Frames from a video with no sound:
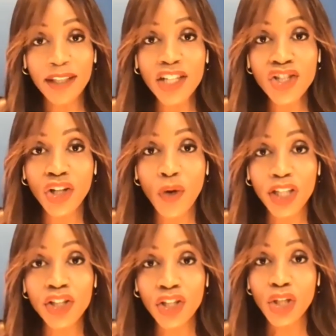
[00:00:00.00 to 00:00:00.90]
unless you're
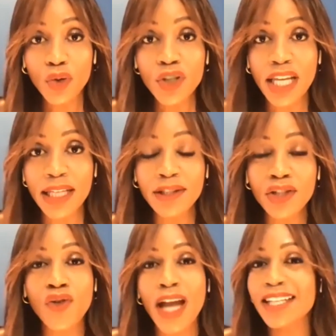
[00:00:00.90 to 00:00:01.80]
going to use it to
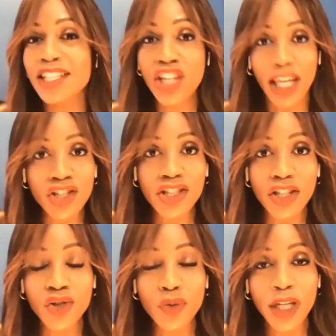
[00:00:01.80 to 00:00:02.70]
try to change a
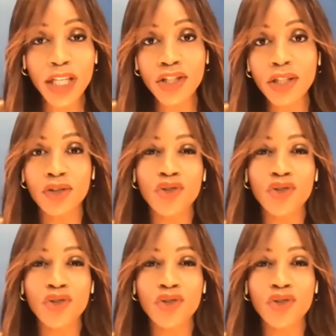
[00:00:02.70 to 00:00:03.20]
situation